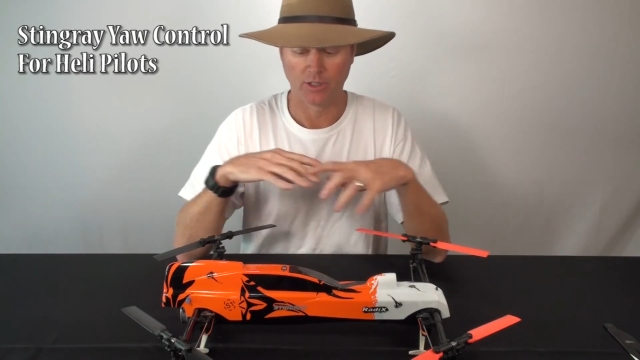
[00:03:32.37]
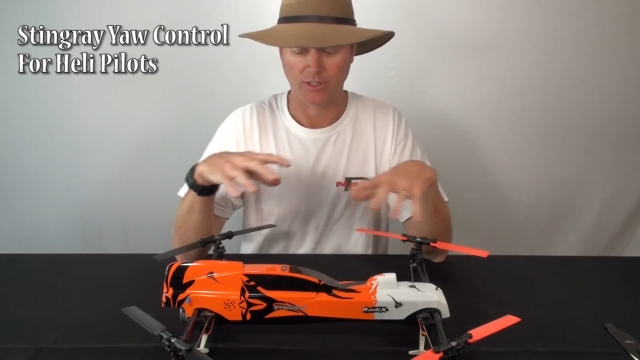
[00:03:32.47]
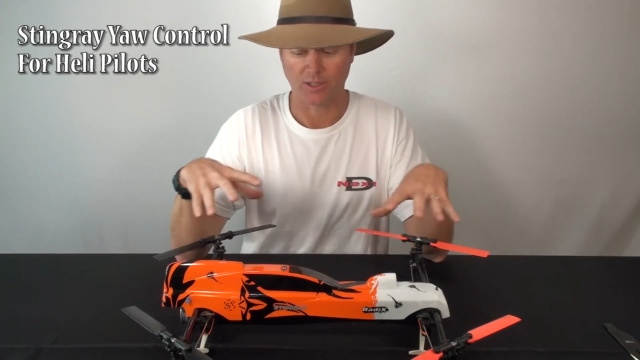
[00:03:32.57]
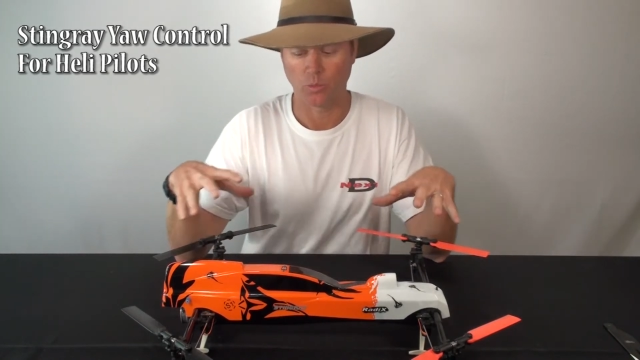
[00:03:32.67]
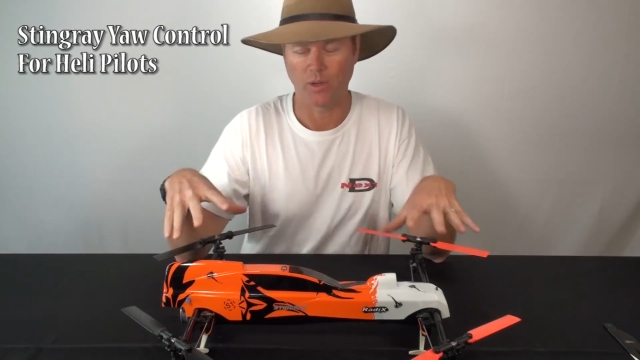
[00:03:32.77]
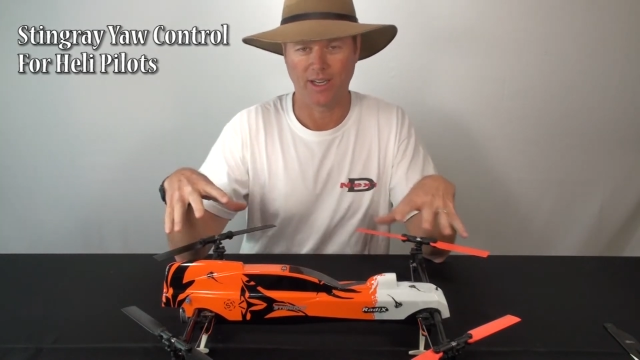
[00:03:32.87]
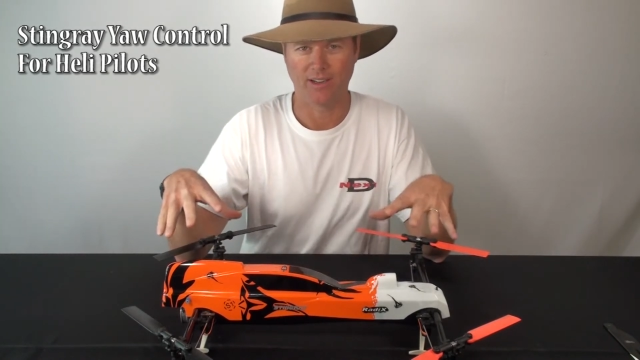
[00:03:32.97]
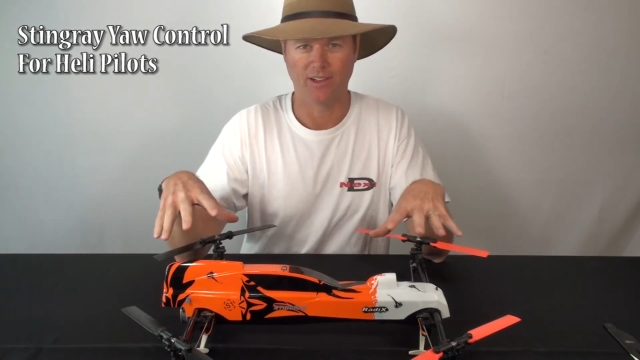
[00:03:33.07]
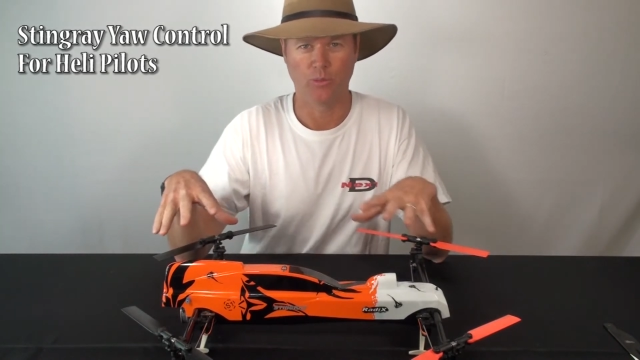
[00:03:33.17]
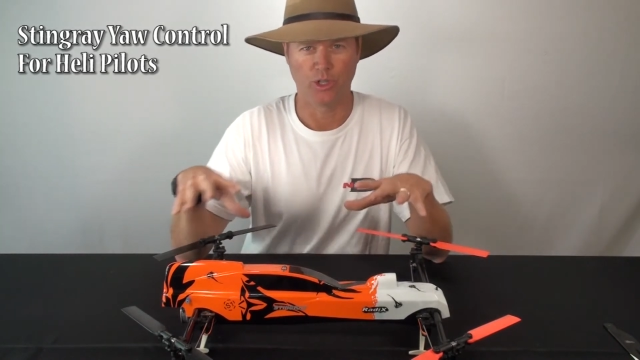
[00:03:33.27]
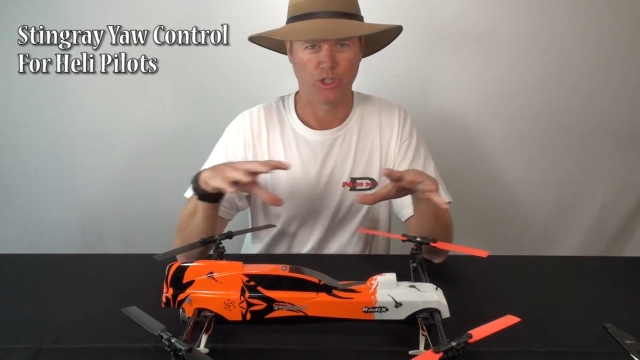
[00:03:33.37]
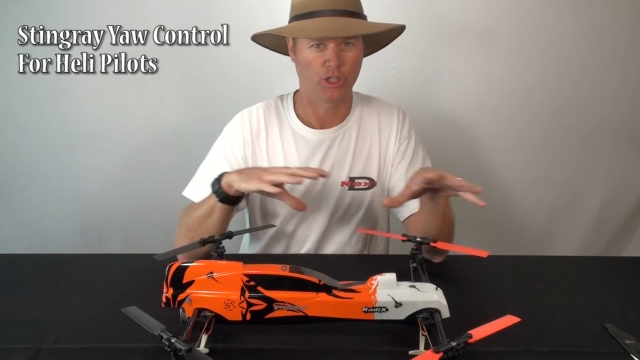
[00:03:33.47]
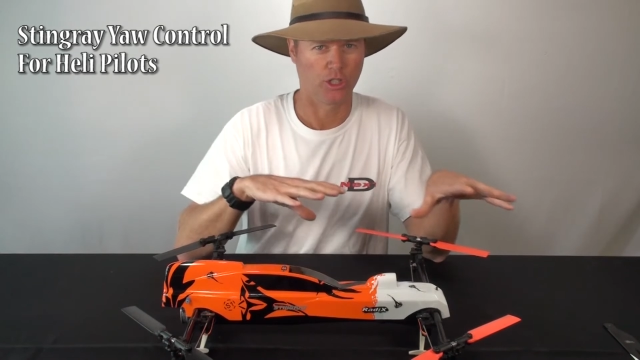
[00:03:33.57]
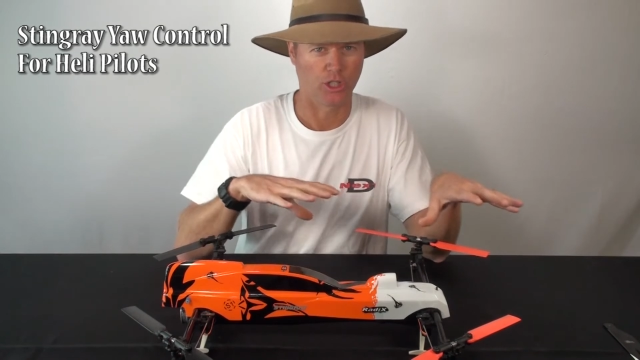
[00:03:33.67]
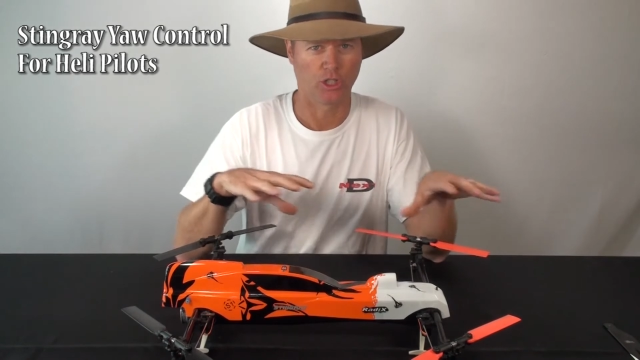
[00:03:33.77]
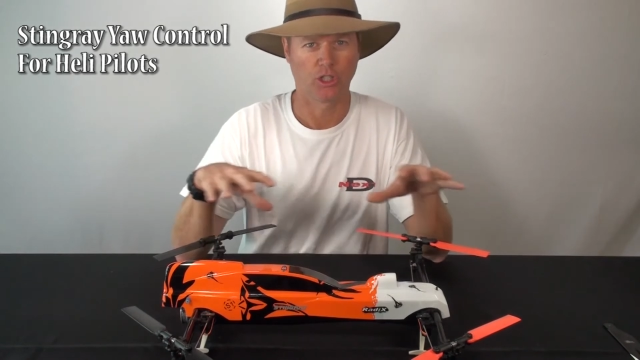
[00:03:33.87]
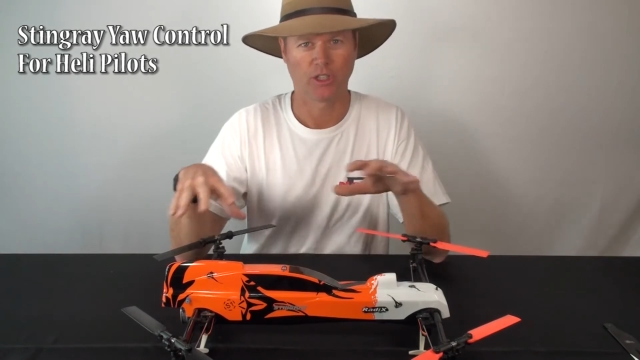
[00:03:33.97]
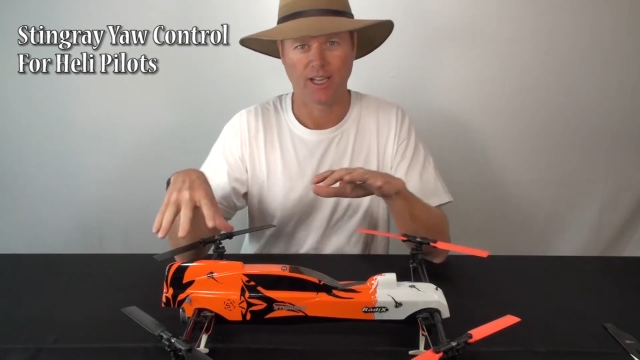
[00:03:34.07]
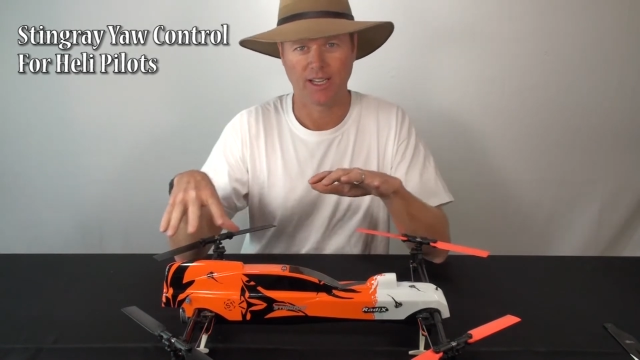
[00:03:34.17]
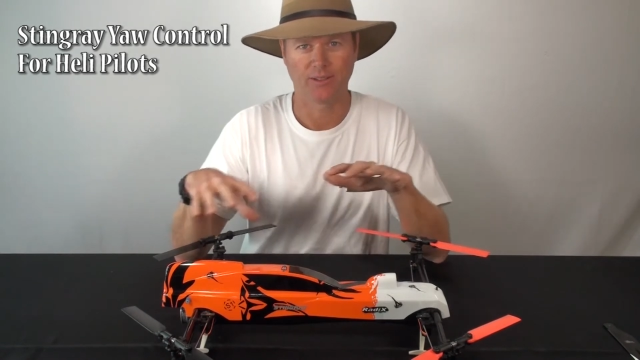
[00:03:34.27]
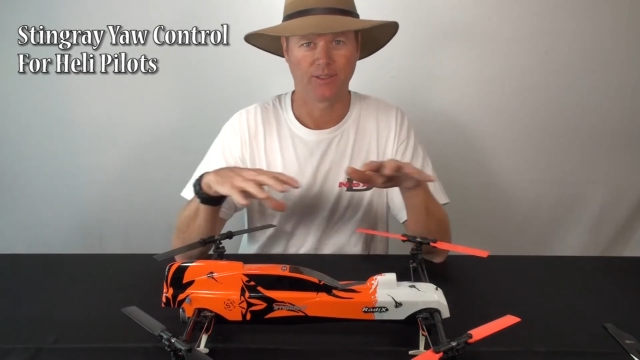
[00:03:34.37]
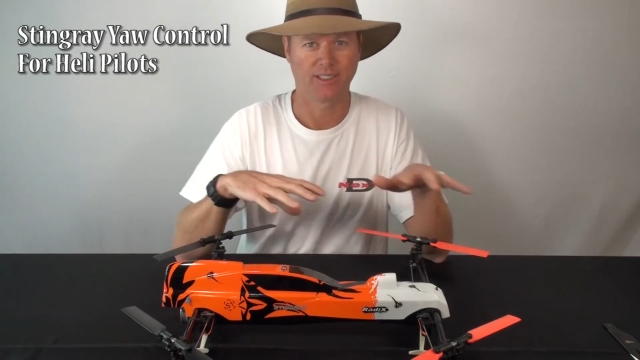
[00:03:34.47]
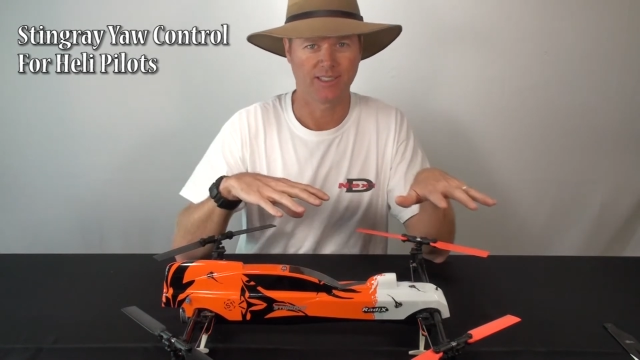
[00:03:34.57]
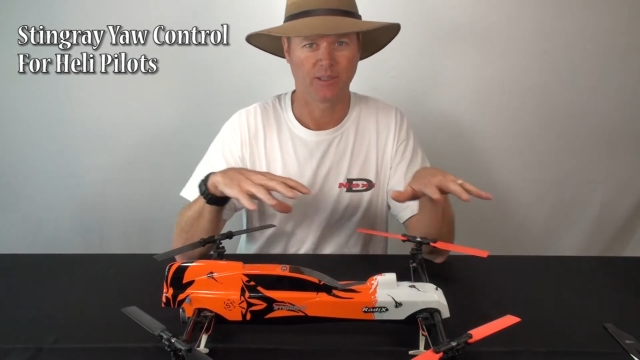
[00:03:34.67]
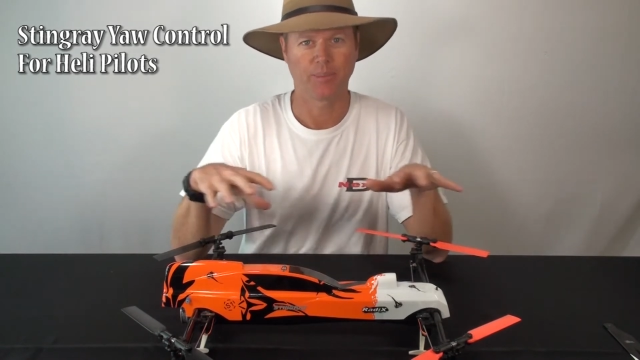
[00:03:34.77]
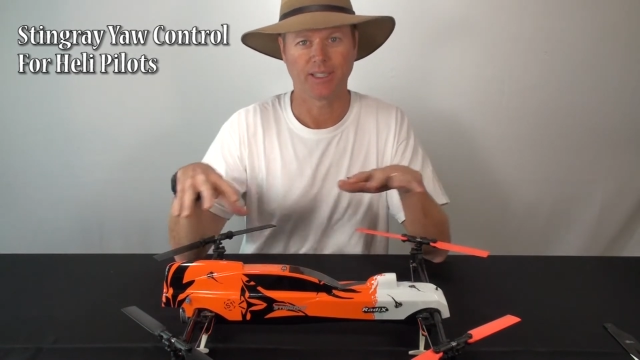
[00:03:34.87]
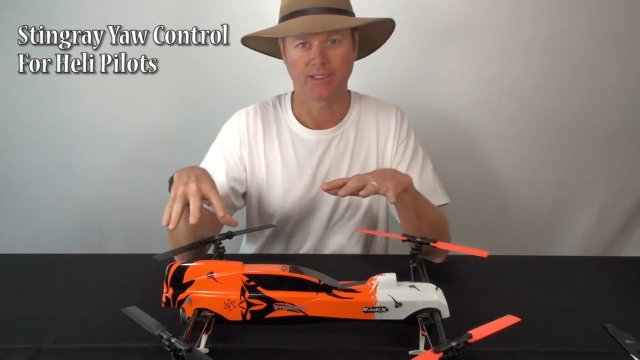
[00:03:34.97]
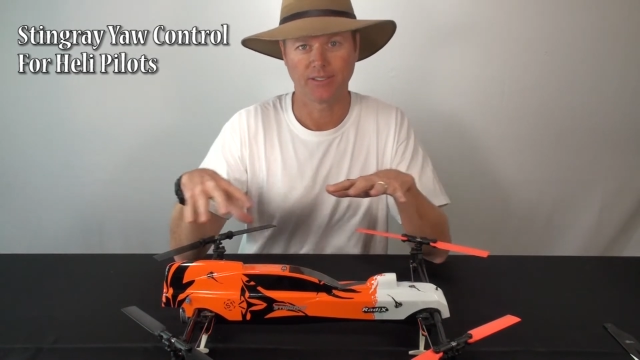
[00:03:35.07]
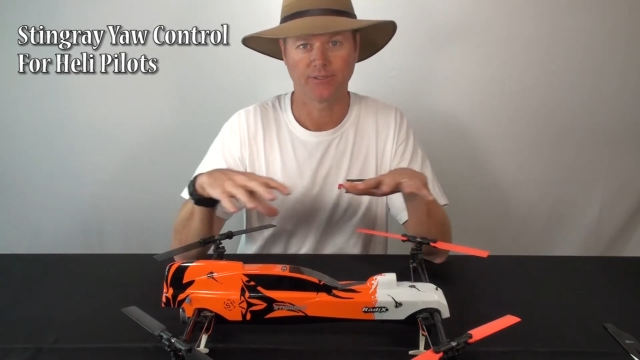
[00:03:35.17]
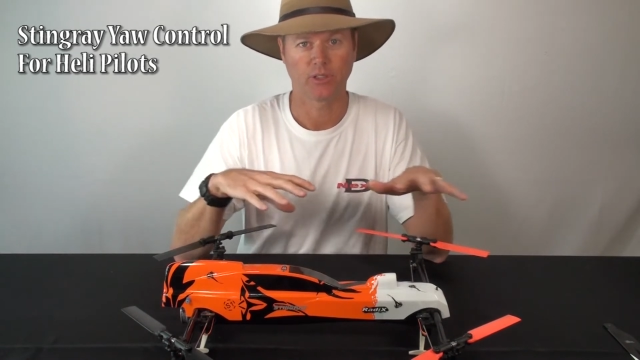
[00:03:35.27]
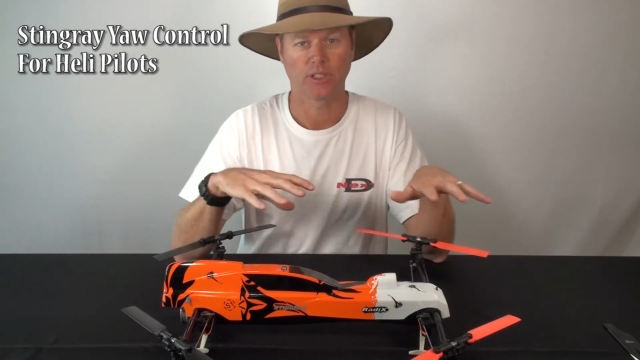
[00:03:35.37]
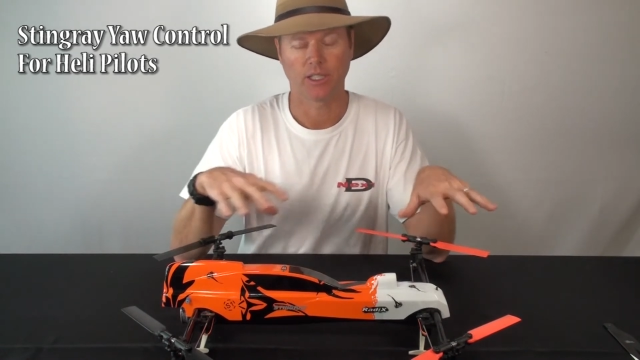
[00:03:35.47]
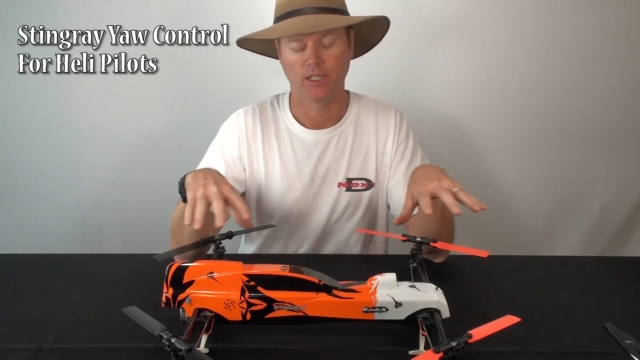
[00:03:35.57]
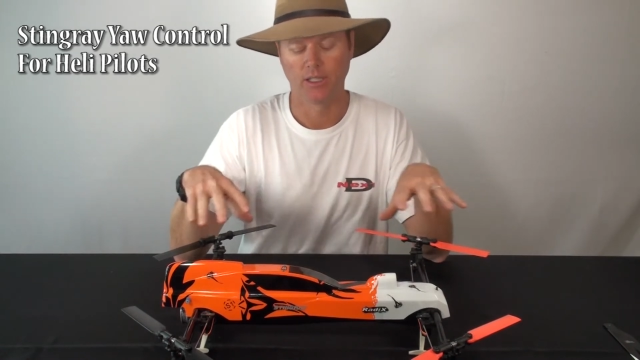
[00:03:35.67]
So that's one area where you just learn how to anticipate differently.